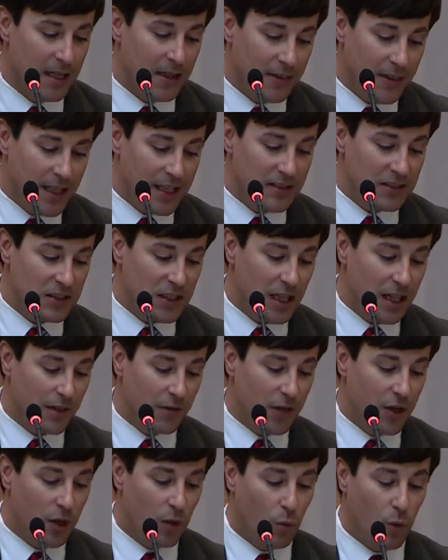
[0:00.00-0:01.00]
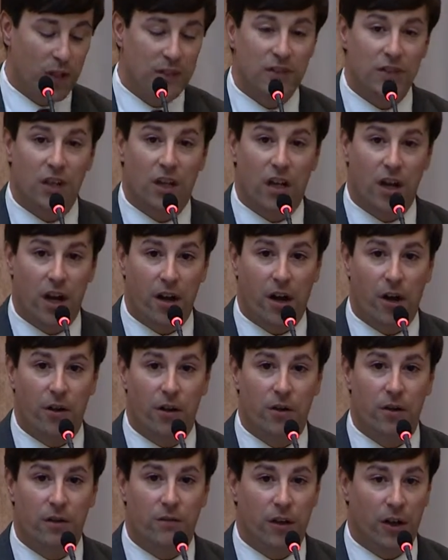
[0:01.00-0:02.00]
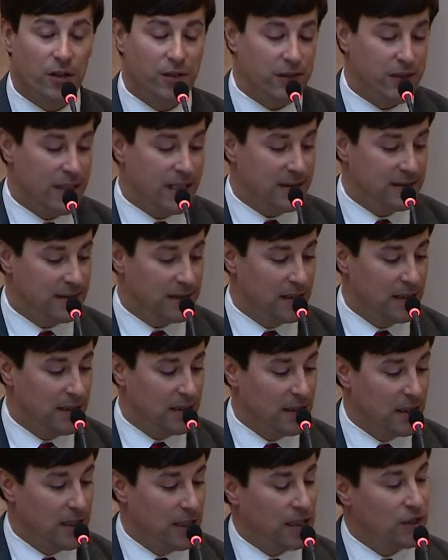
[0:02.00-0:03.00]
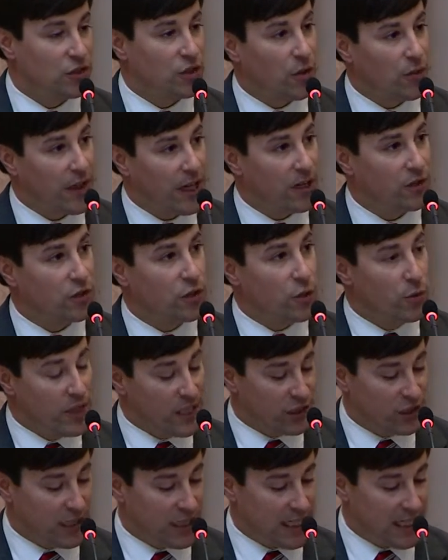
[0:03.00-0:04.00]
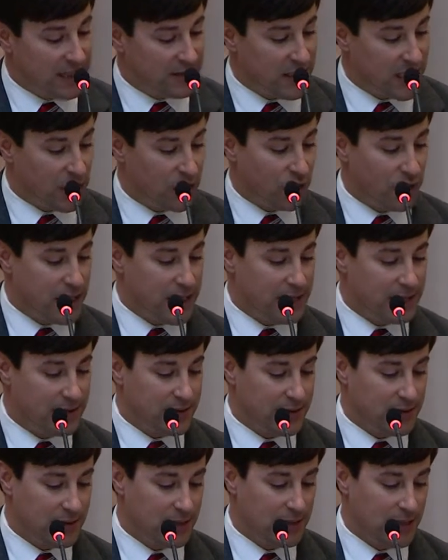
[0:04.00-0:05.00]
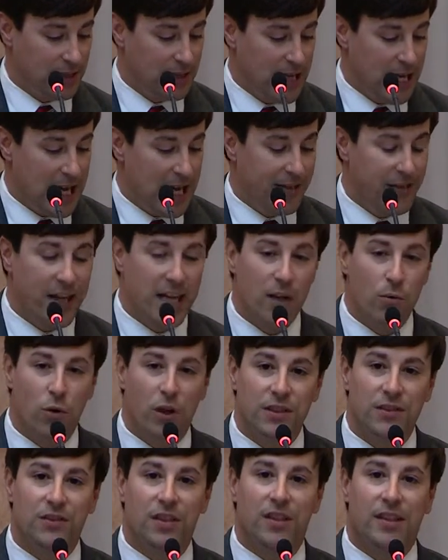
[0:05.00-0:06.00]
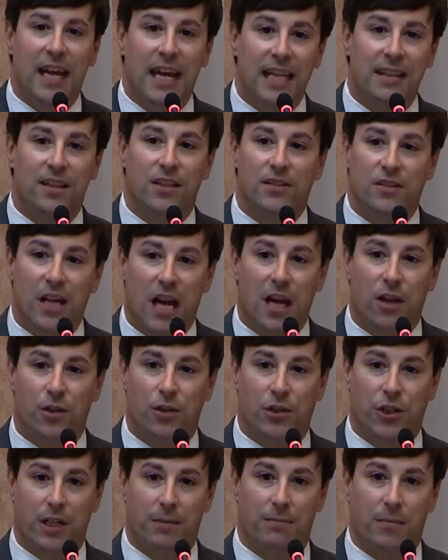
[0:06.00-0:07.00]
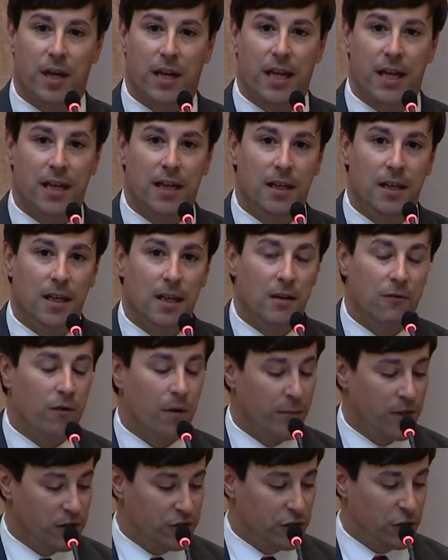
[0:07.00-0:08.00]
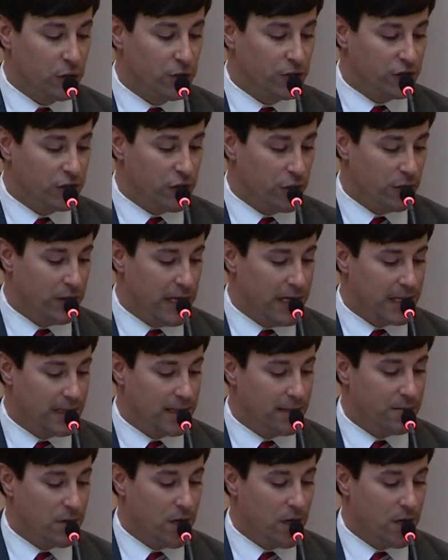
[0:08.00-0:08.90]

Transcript: This governor wants to cut our universities so their tuition is increased, and then he wants to take the scholarship money from the students who need it the